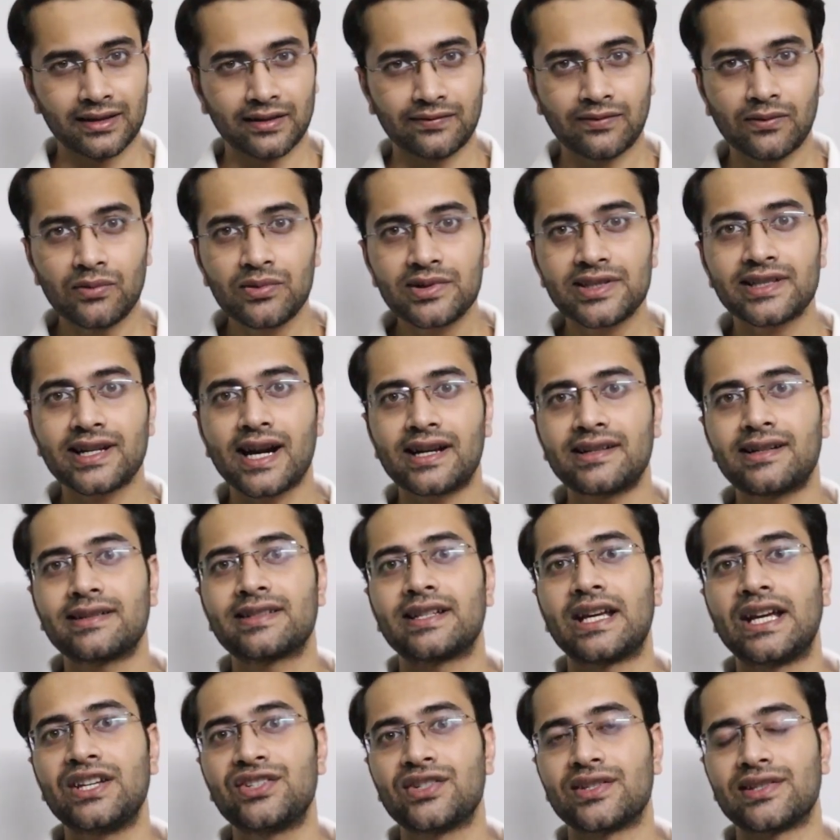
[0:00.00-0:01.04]
The Food
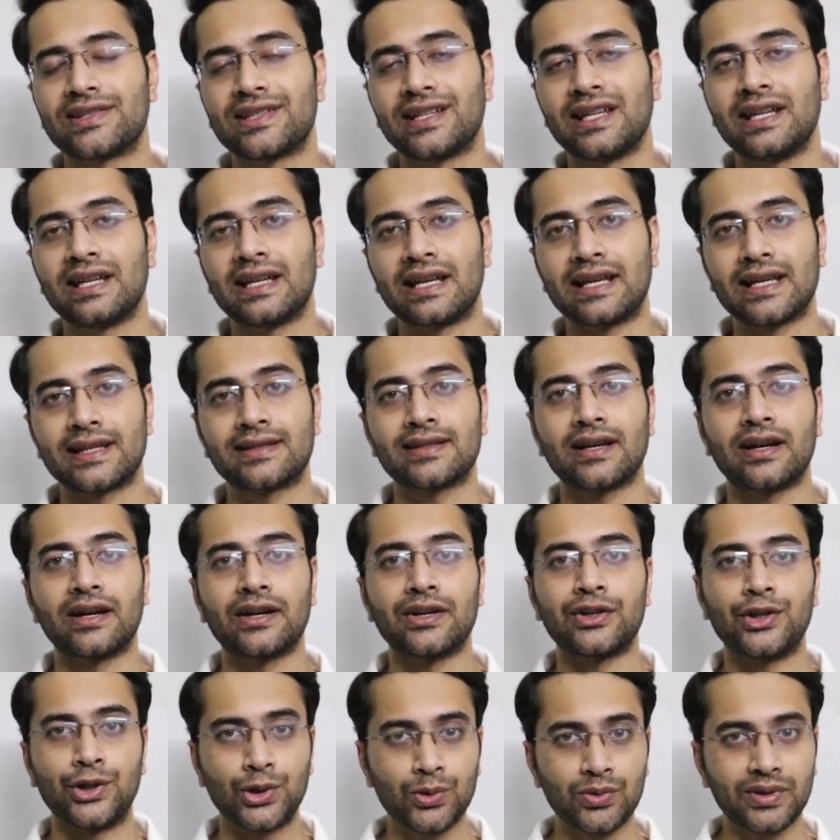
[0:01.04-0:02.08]
Standards Agency is
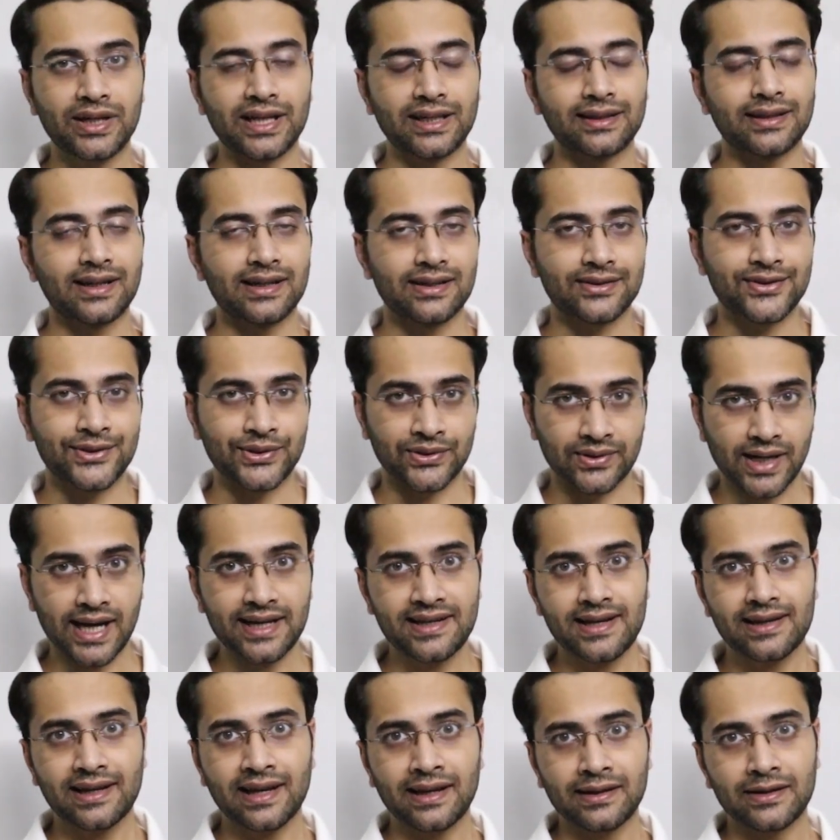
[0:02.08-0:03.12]
a UK, that is
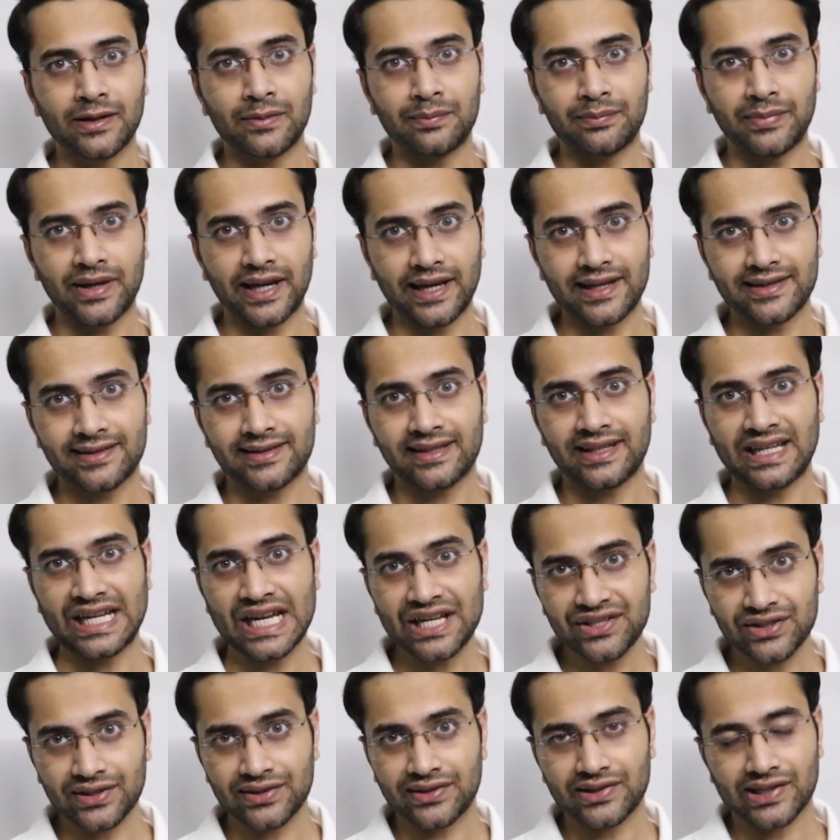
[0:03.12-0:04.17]
United Kingdom based
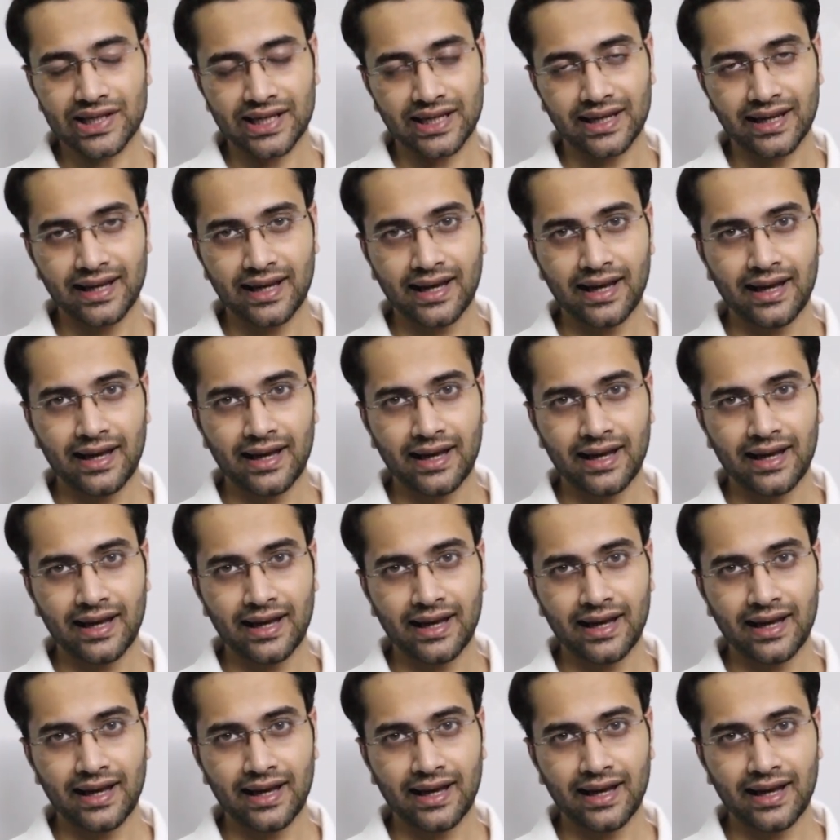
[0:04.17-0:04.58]
agency.